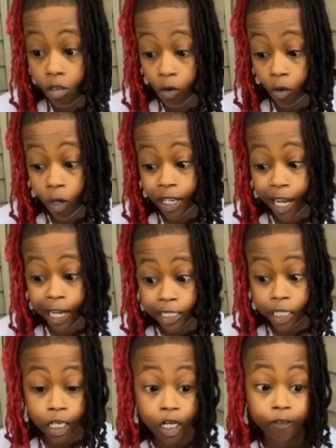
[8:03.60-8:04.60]
Well, you gotta
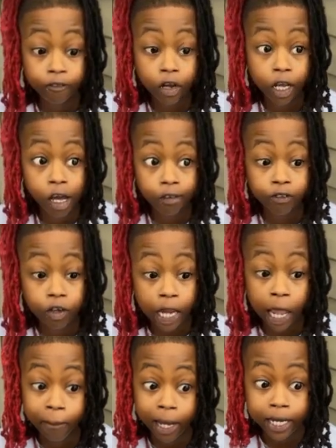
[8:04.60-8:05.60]
stay there forever
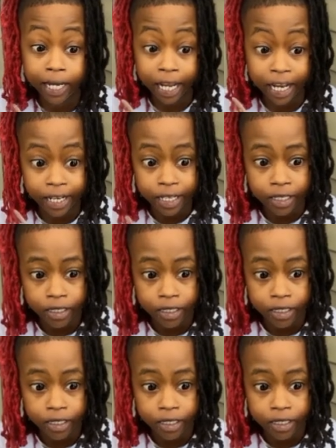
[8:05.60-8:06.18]
like my daddy?